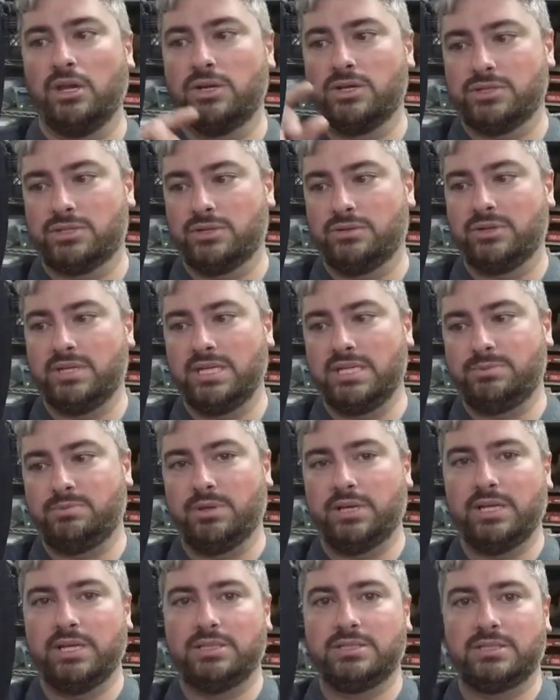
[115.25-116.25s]
So these
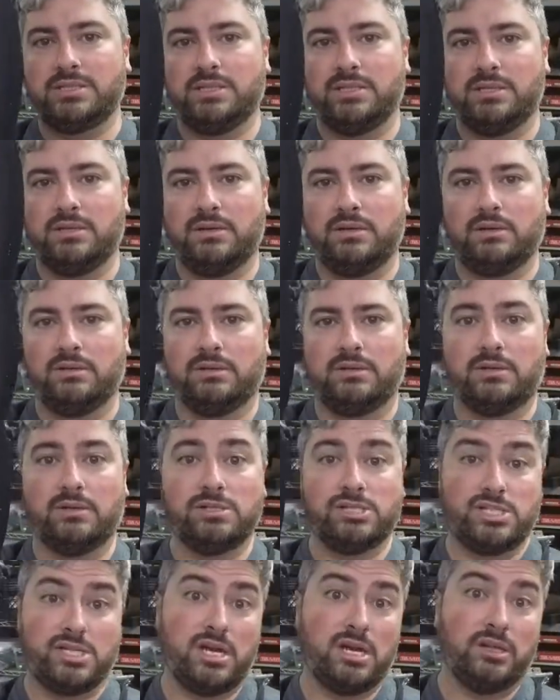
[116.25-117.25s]
blades are
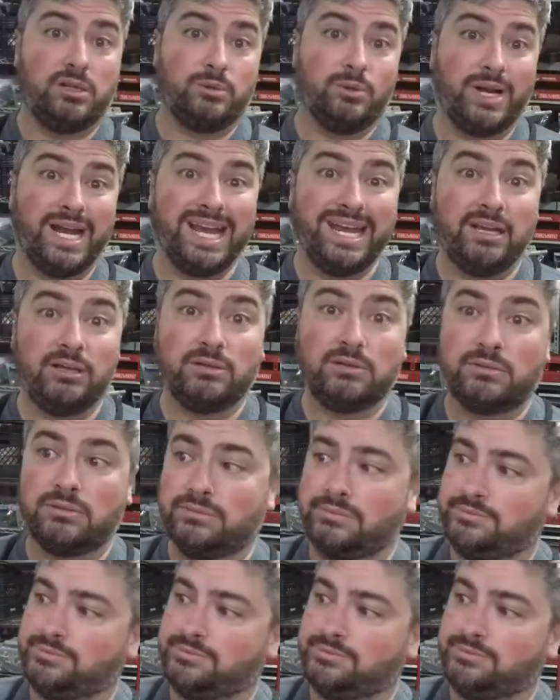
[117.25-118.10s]
shallower angle